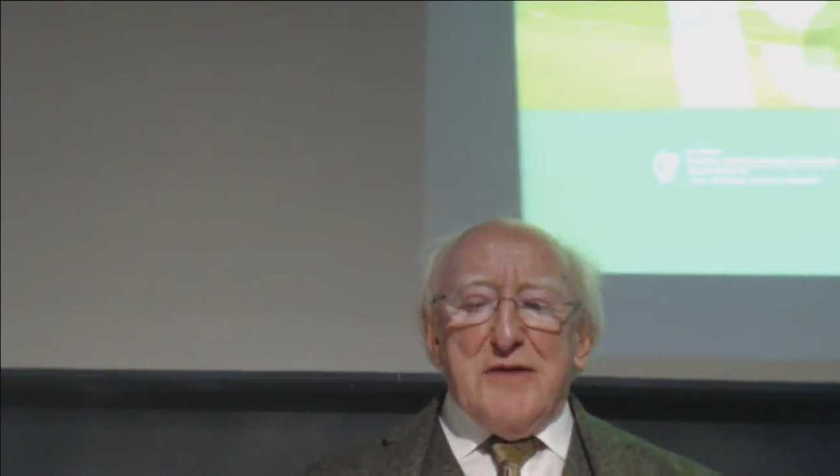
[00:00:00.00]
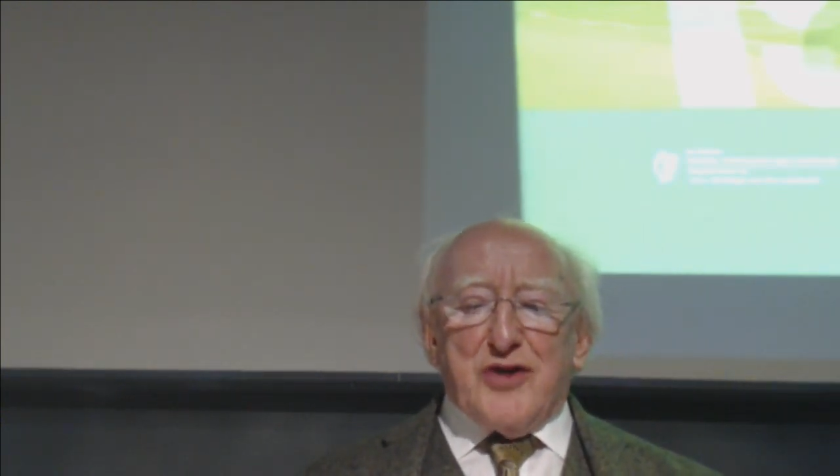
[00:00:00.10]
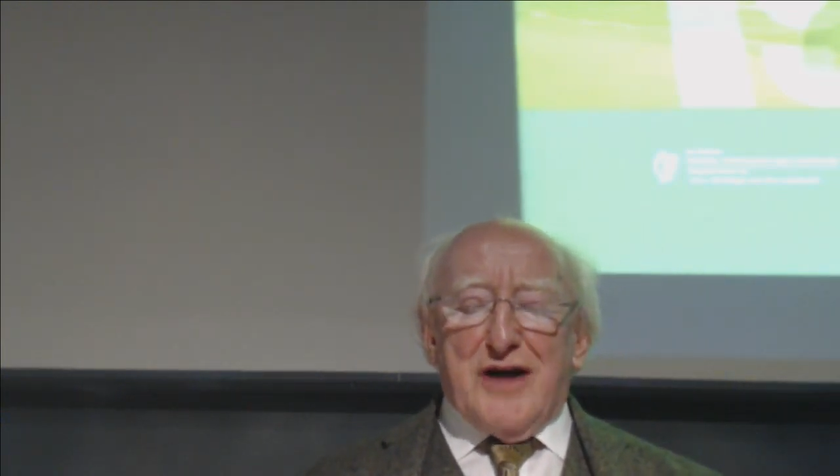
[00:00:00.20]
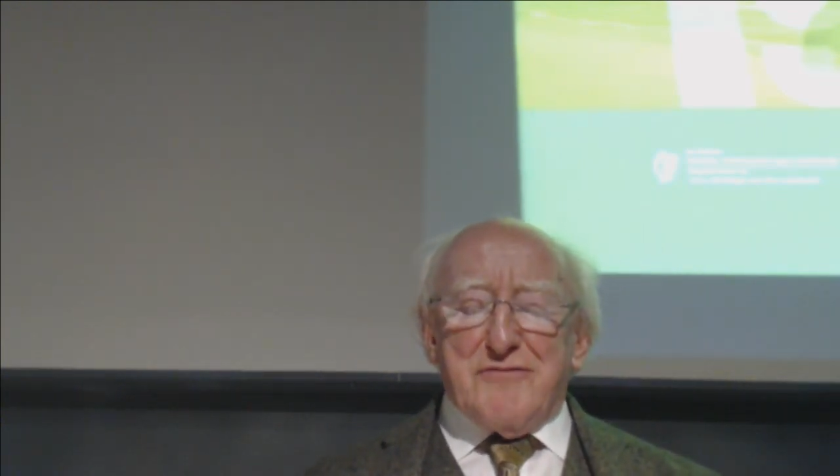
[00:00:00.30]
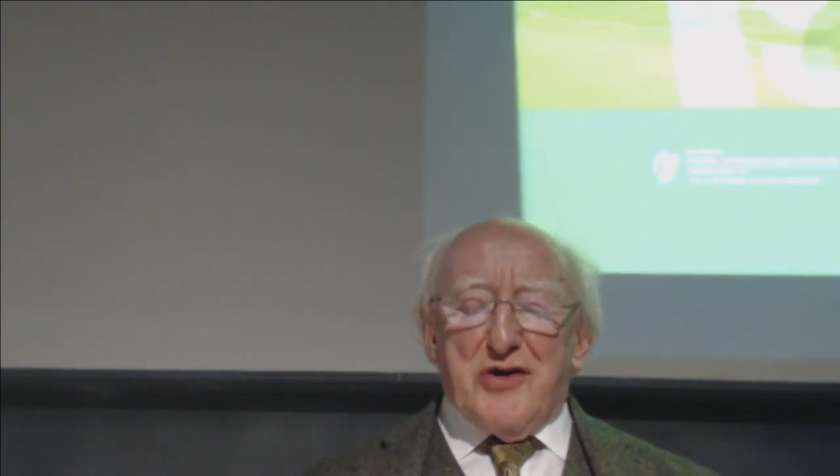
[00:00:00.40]

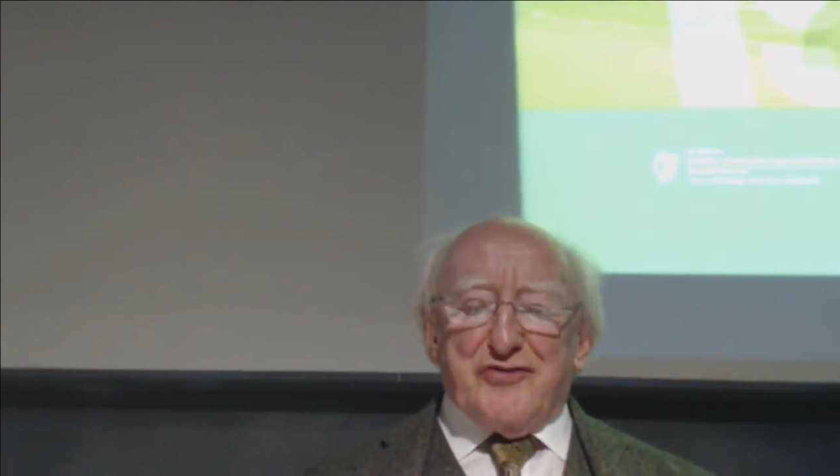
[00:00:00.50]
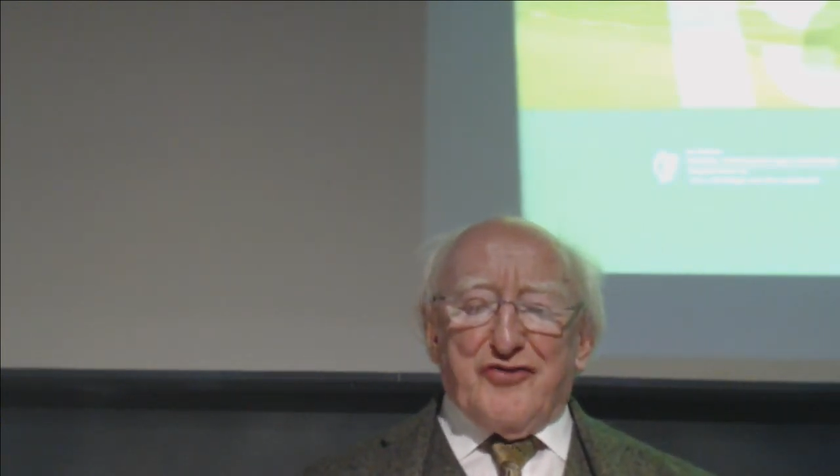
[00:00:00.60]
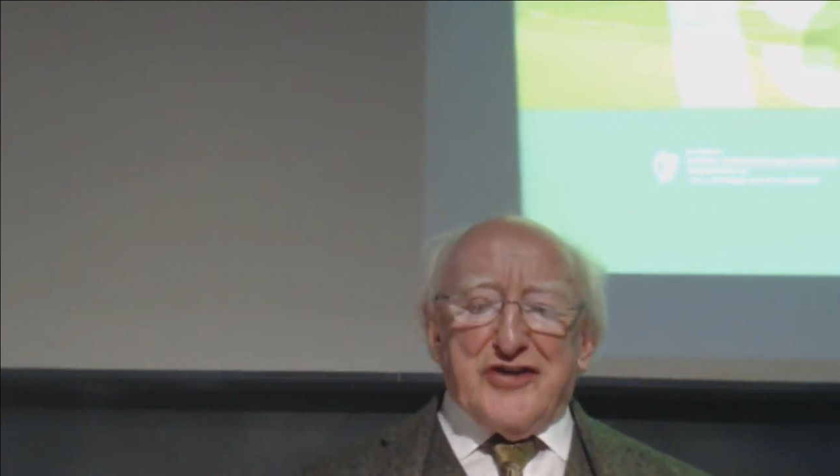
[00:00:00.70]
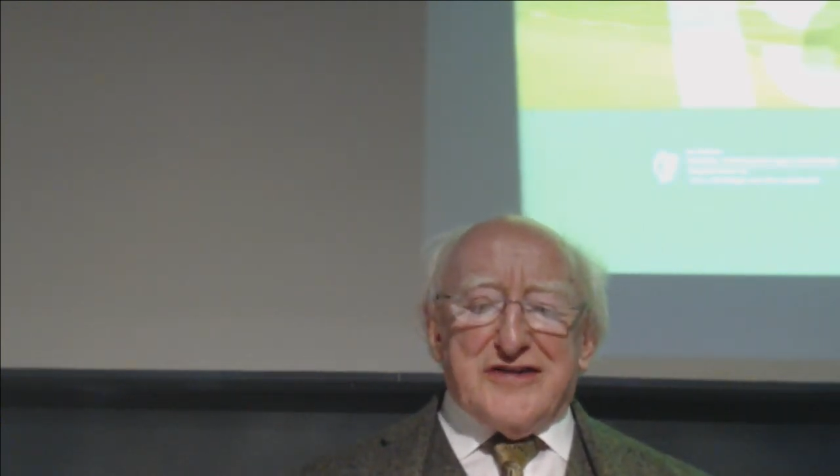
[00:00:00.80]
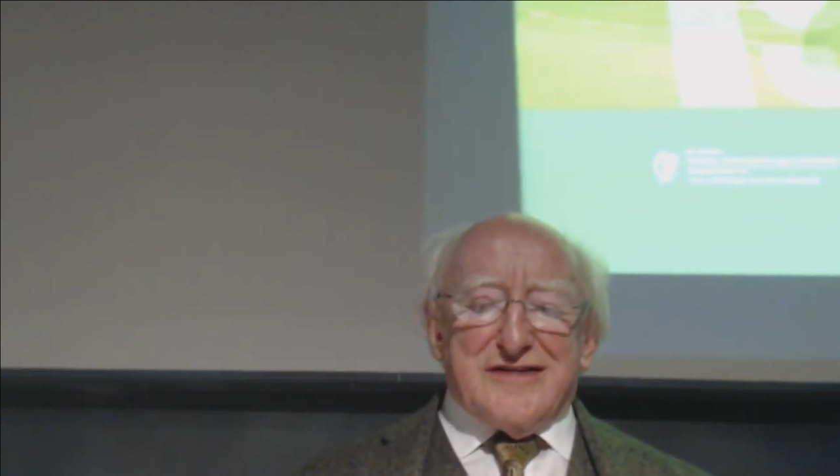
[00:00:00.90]
but I'm not
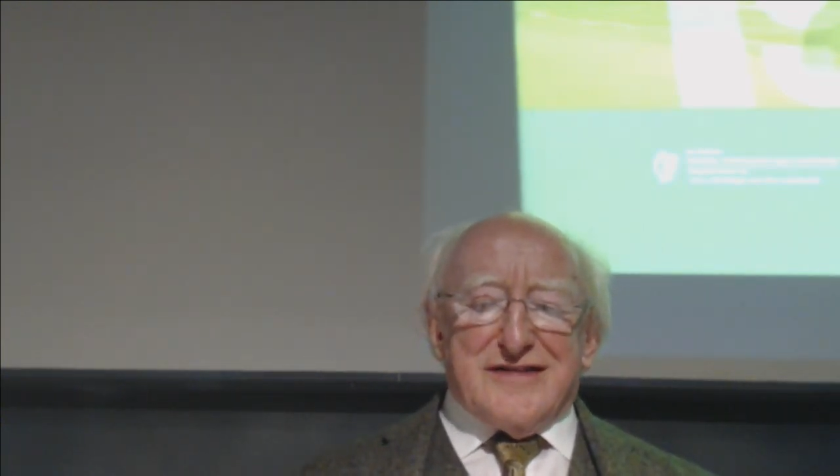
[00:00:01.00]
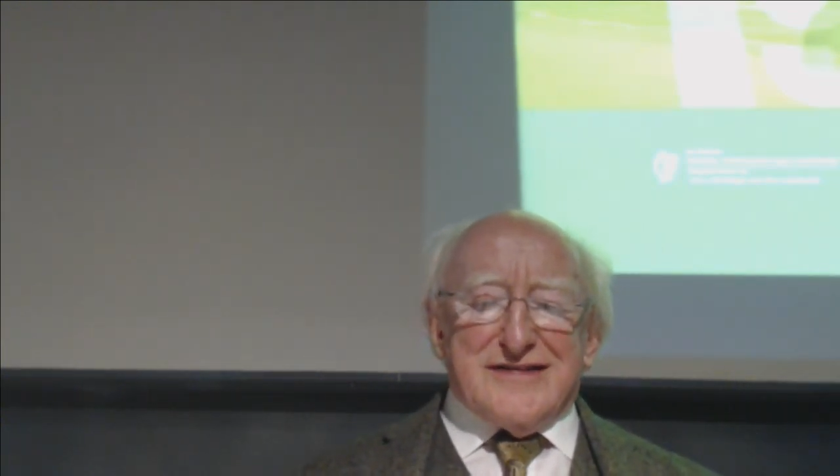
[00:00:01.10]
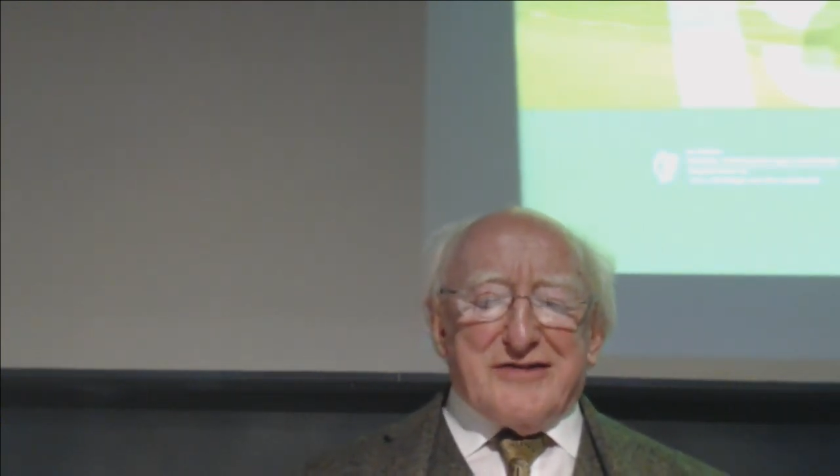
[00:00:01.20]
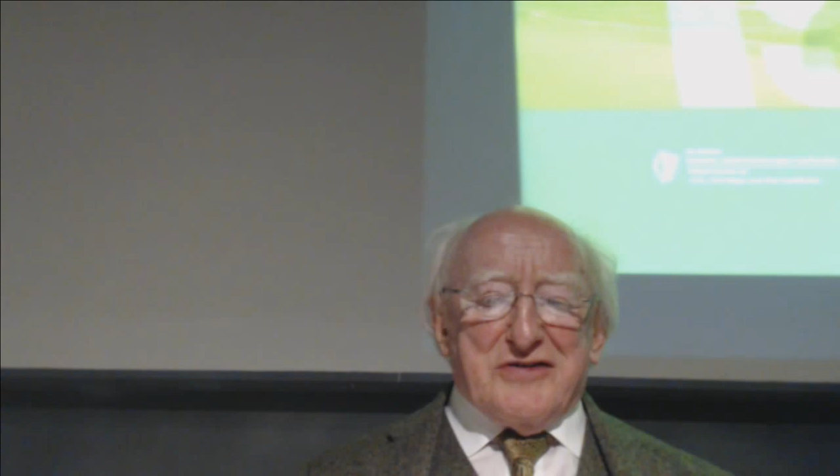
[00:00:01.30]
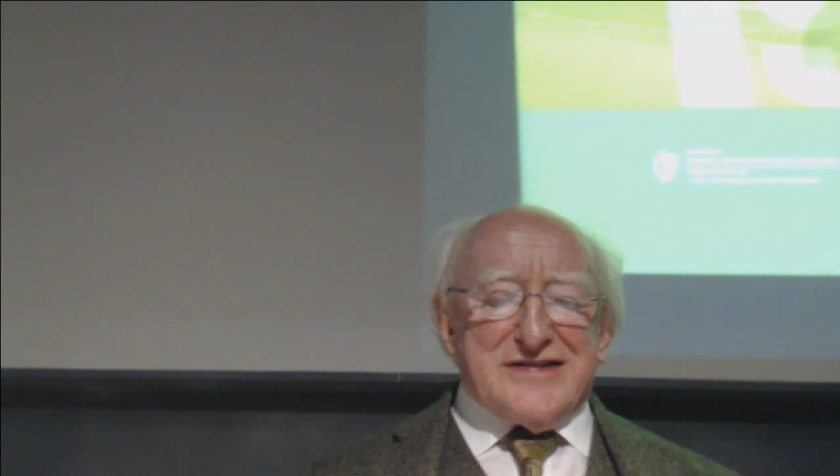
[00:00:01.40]
free to
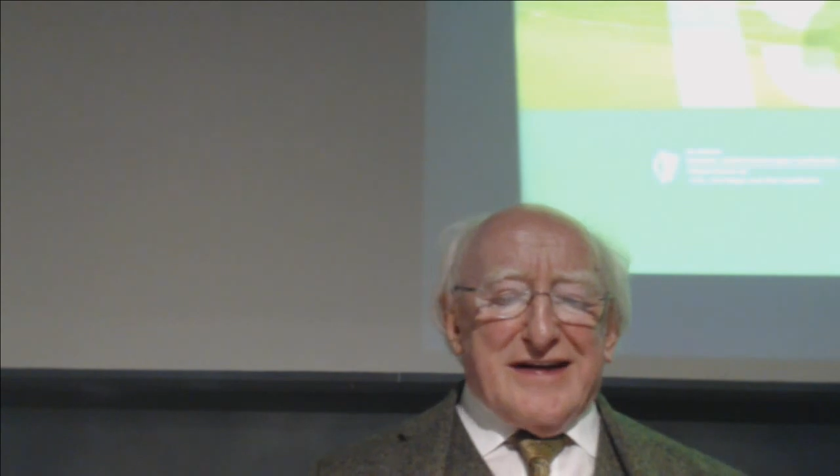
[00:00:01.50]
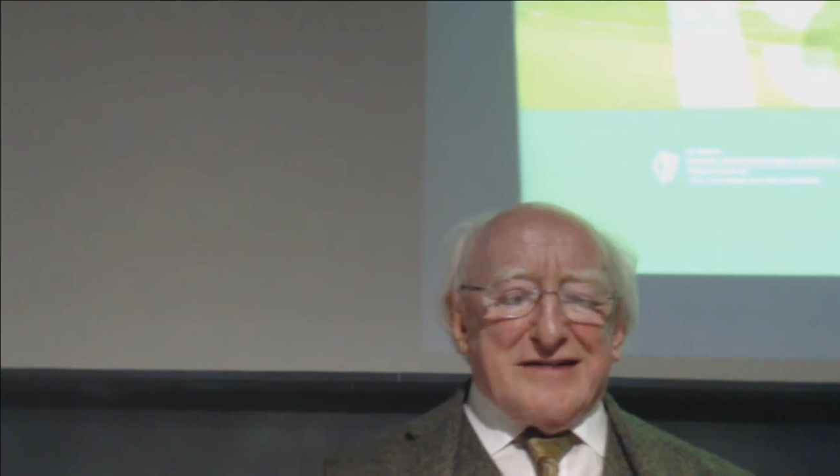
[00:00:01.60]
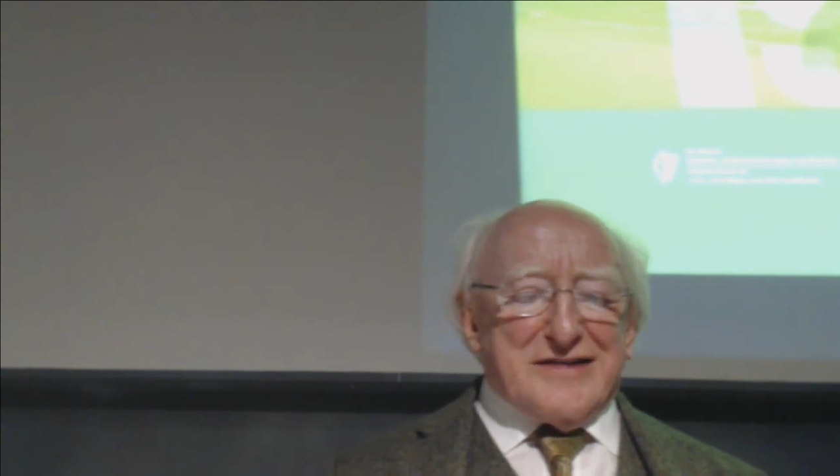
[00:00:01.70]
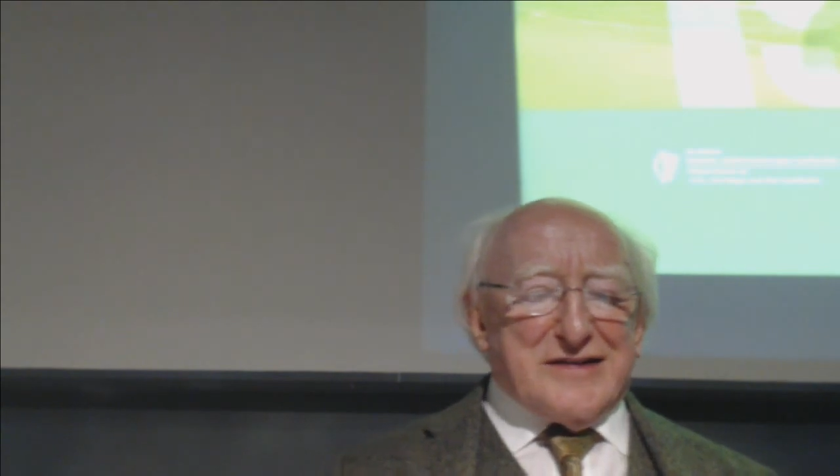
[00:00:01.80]
discuss that at